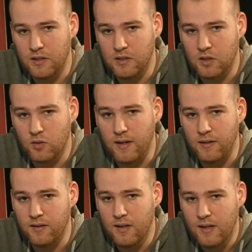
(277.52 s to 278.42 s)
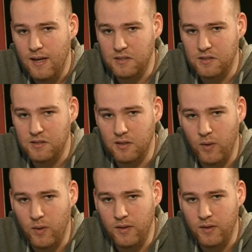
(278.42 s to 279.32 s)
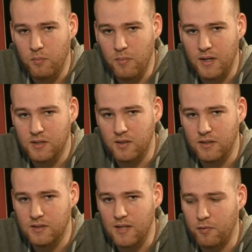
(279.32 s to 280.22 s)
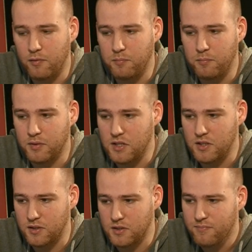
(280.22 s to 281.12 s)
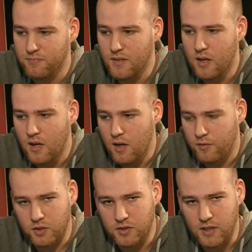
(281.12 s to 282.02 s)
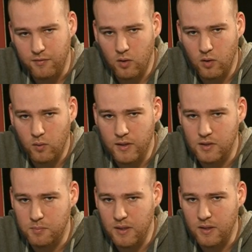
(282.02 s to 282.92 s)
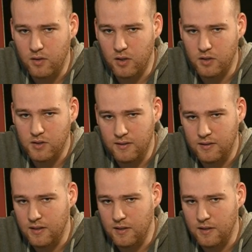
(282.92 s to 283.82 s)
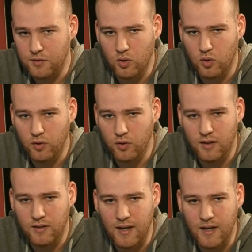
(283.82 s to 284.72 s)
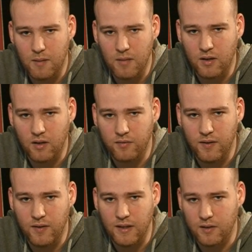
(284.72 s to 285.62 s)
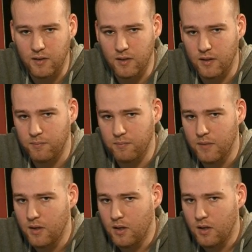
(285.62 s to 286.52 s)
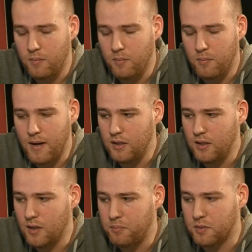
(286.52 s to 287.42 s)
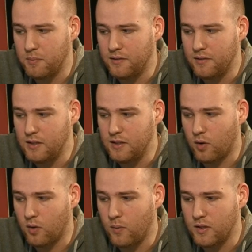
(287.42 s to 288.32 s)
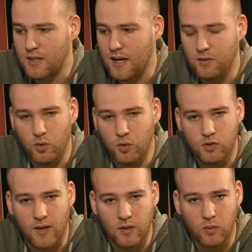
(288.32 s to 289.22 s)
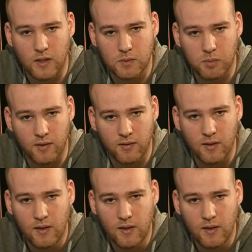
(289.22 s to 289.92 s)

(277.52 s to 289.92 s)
a great asset when you master this type of positions, for several reasons. Because it gives you good dynamic feeling about the possibilities for one side. You're trying to exploit